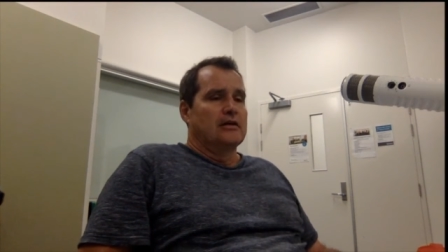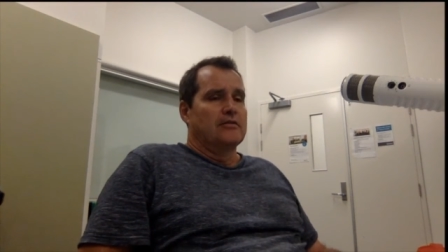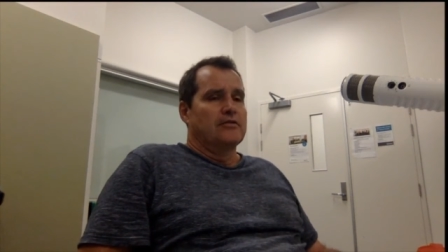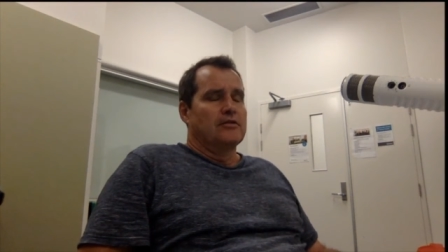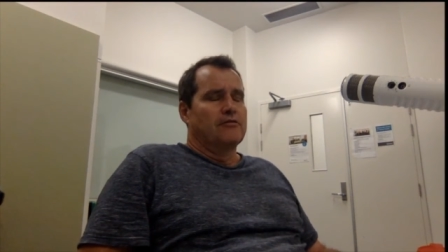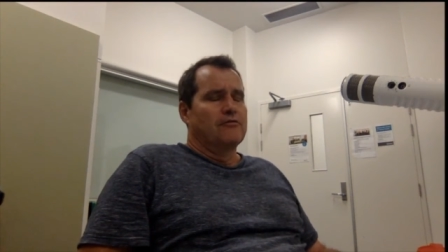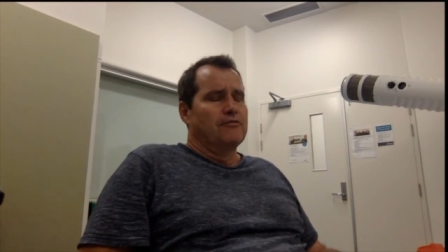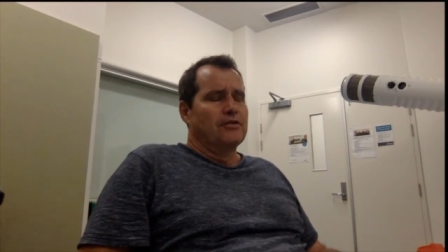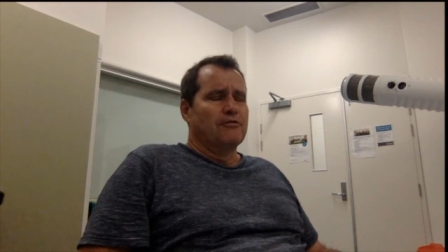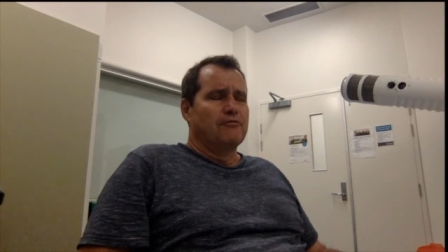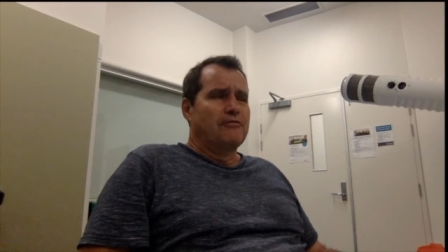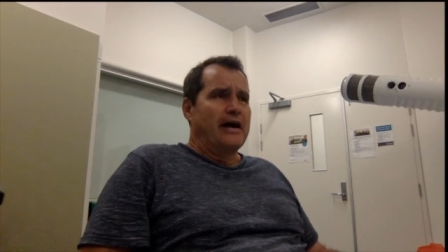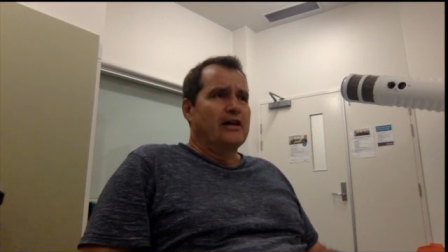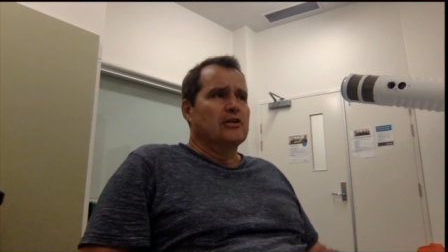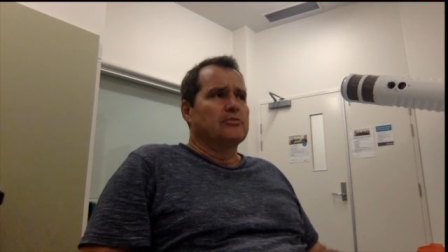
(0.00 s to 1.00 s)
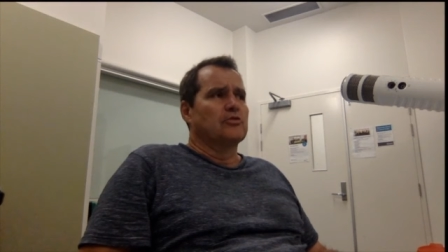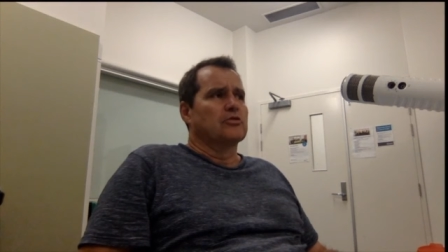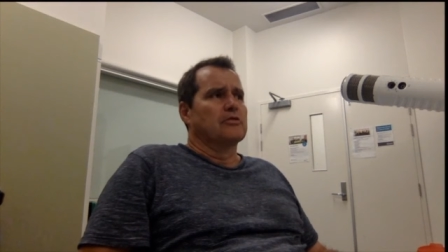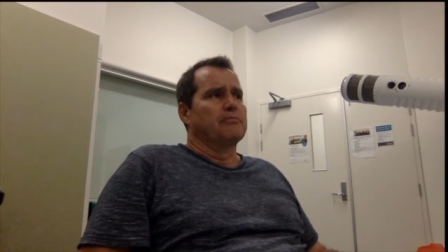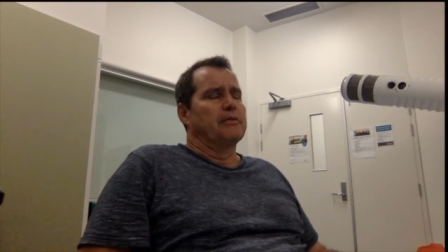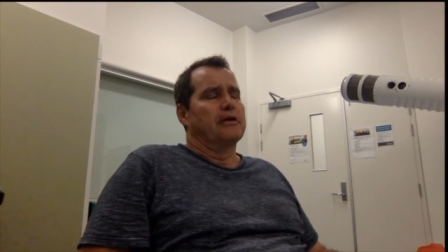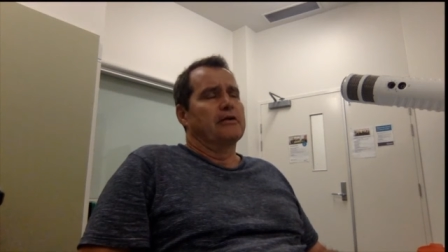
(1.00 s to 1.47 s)
the, the valuable
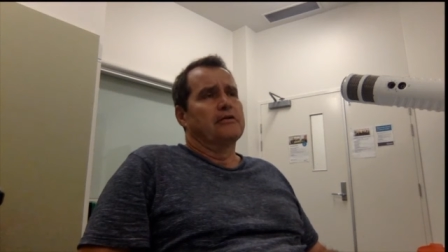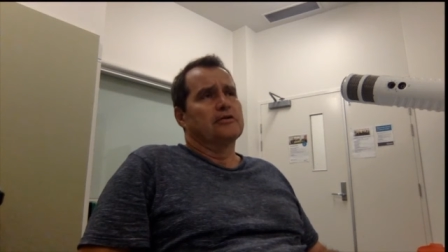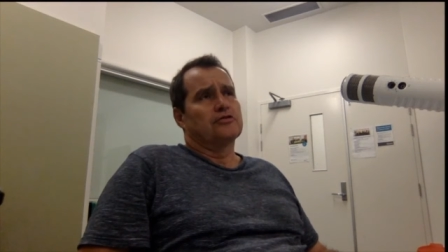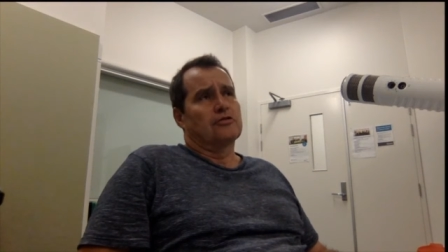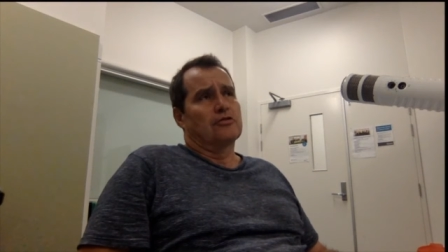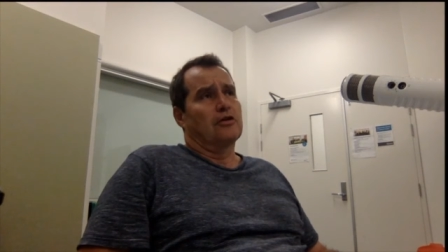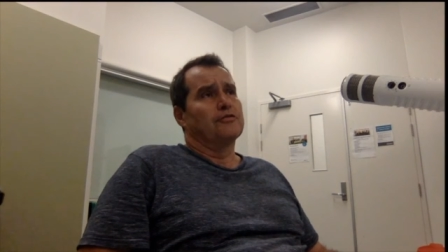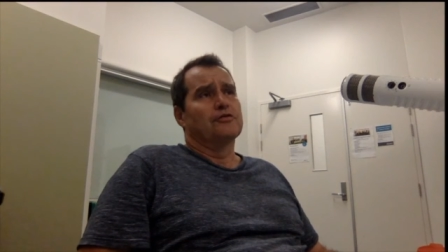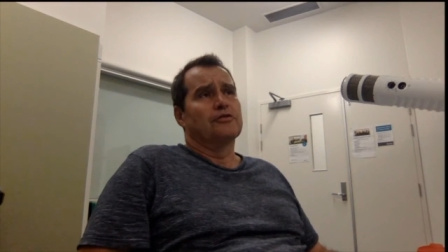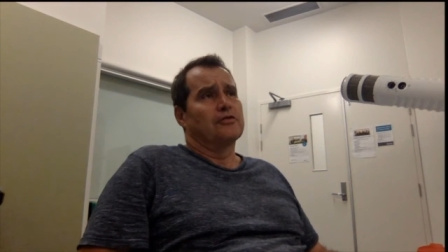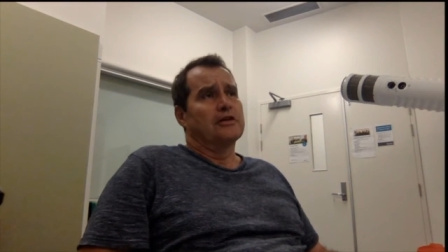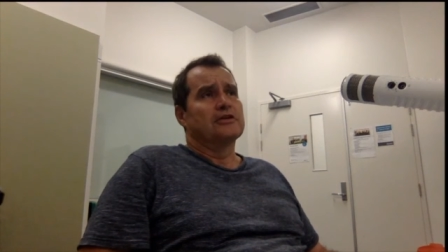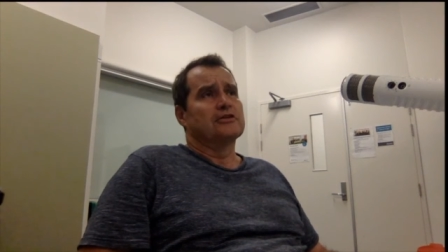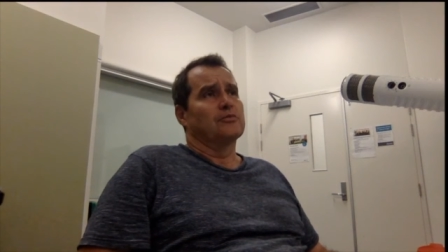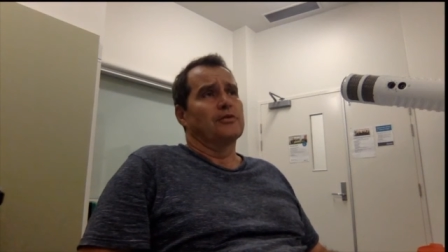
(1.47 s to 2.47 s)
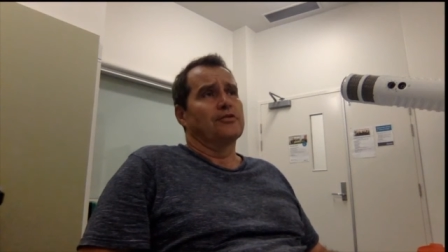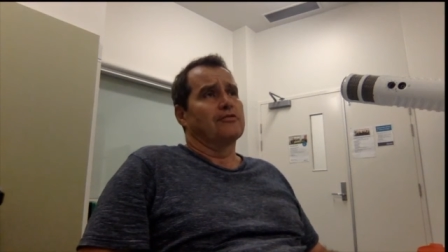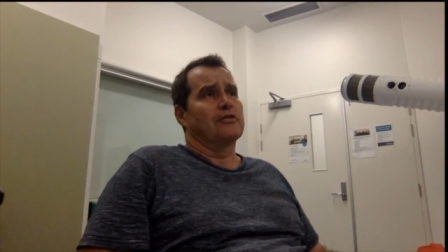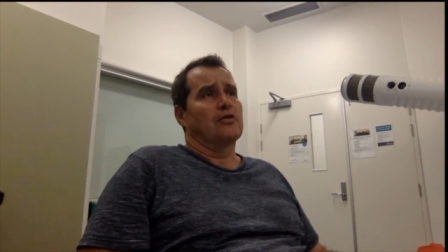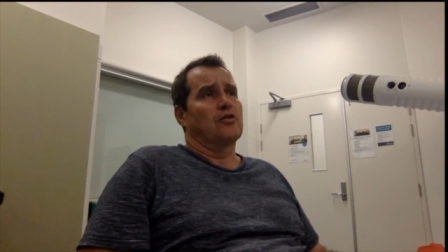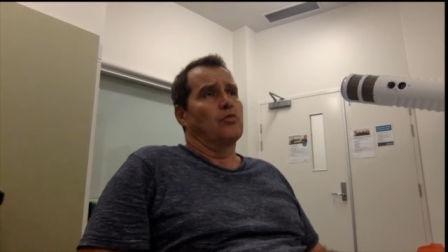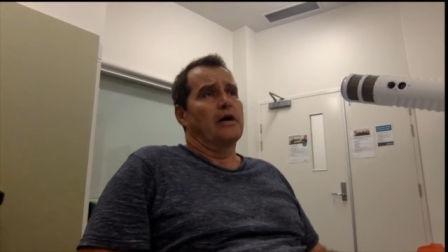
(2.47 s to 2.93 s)
components are often the things that we
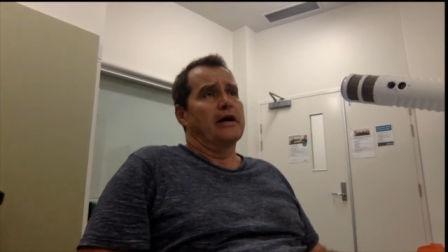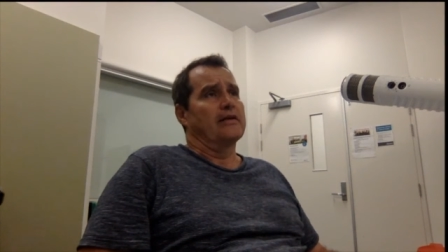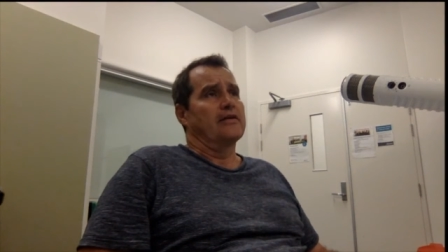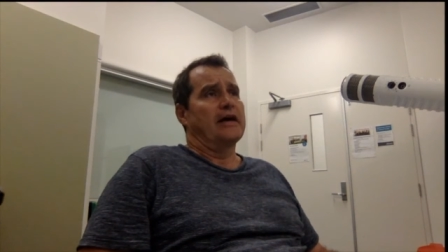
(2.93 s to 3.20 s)
throw away.